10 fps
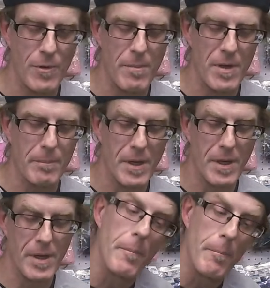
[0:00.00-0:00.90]
with a big
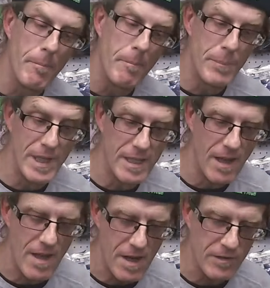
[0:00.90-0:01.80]
bigger bead,
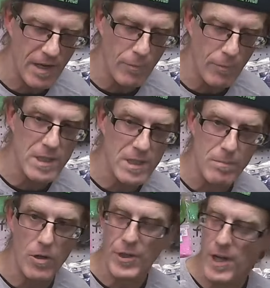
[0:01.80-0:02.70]
and then I take a really
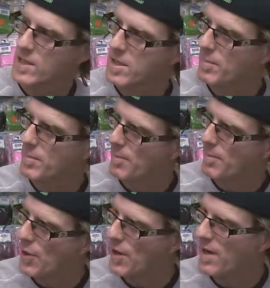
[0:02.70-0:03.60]
small tungsten bead,
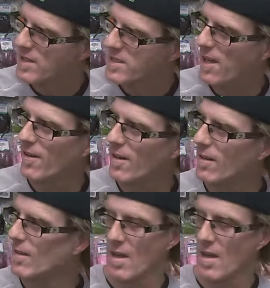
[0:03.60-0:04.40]
put it in the center,